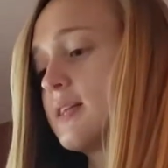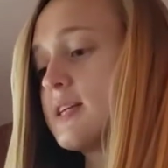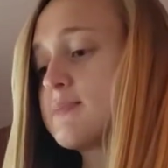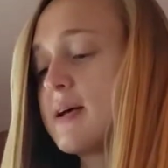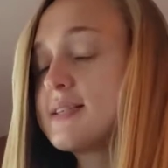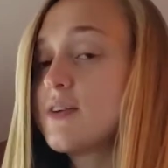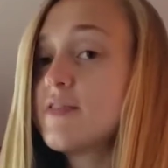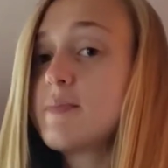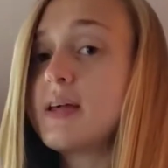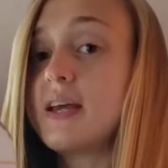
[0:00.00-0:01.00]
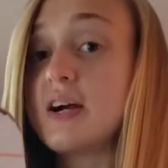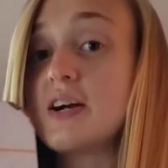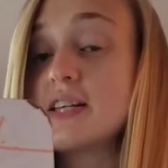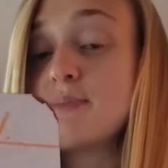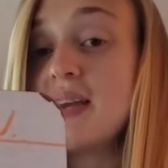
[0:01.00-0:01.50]
this might sound familiar
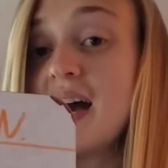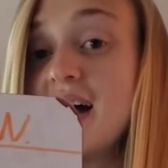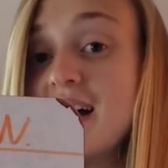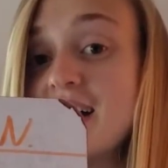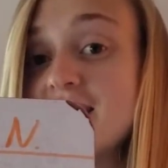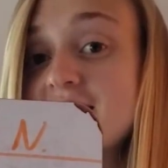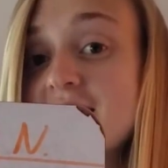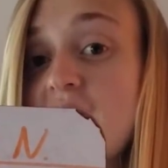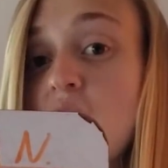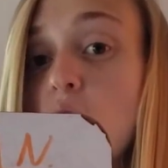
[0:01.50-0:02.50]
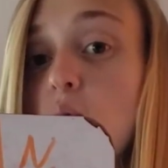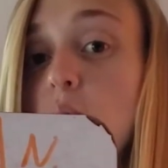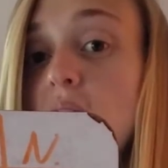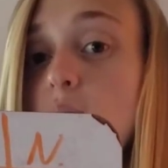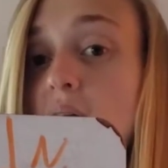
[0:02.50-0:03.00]
is because
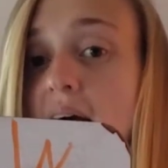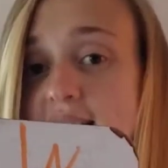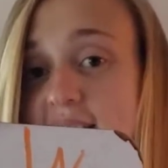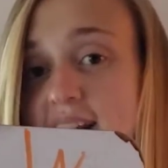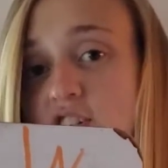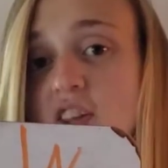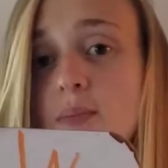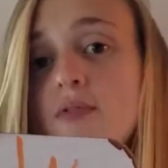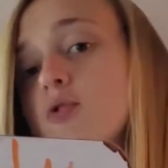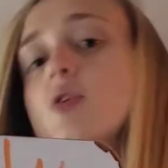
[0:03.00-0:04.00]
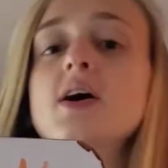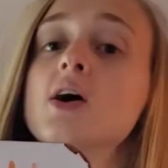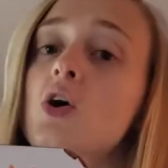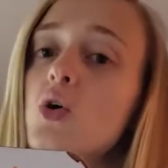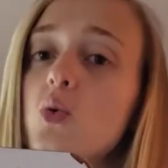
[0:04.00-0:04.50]
we were asking each other before,
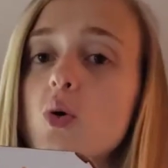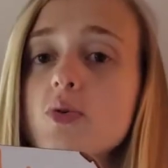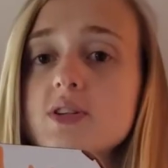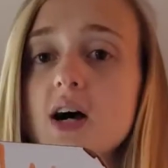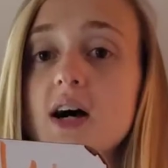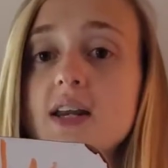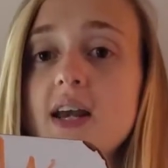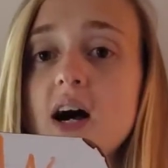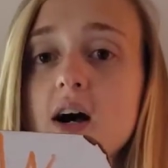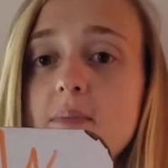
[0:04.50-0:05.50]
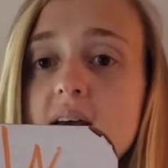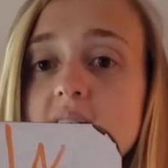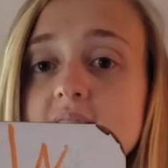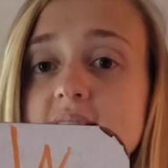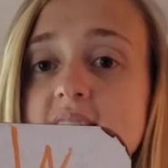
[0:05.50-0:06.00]
quote ani
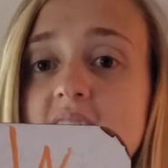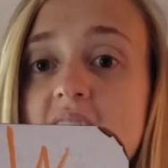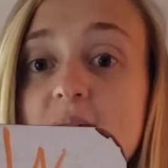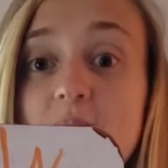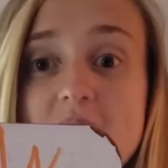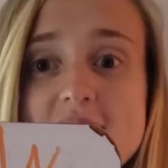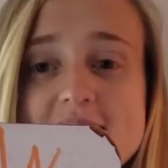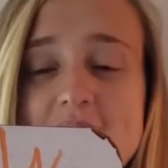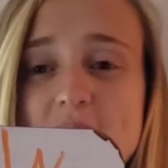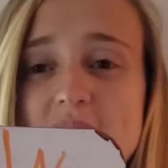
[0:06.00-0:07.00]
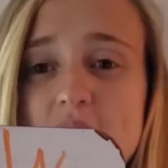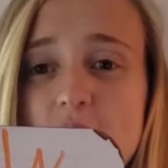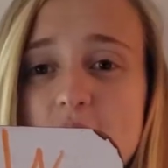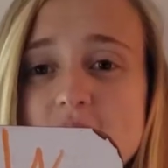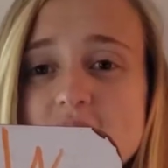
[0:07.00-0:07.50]
habes? And what does that mean,
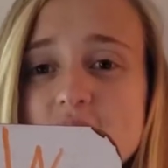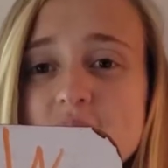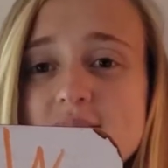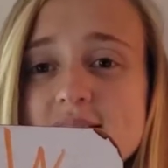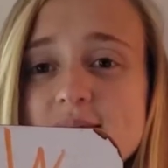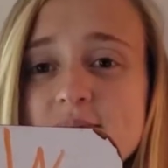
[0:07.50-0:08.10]
cohort students?